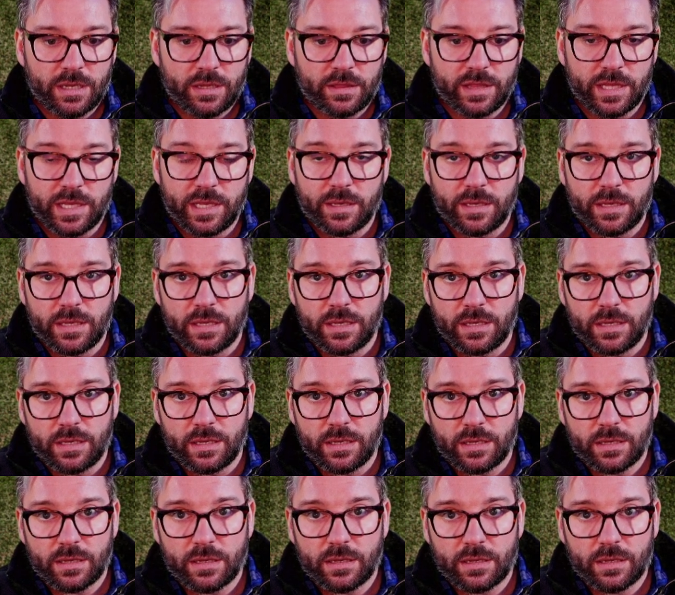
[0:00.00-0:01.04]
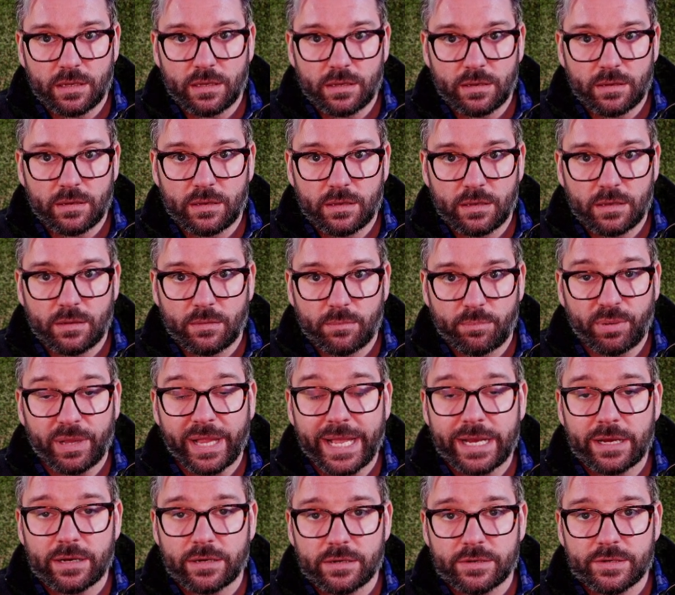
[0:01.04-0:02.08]
the
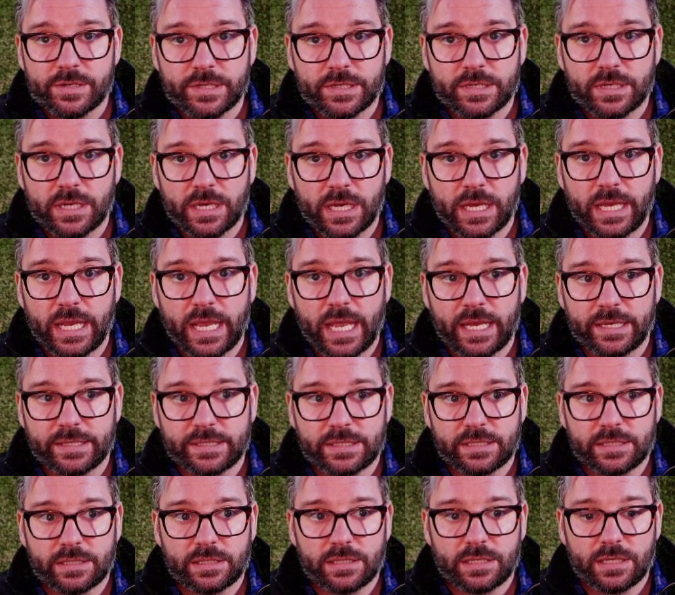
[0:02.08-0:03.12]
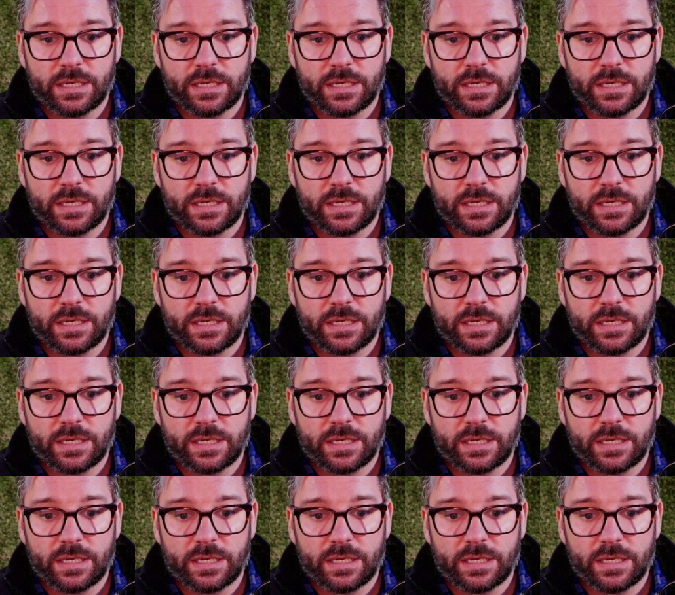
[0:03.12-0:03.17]
players get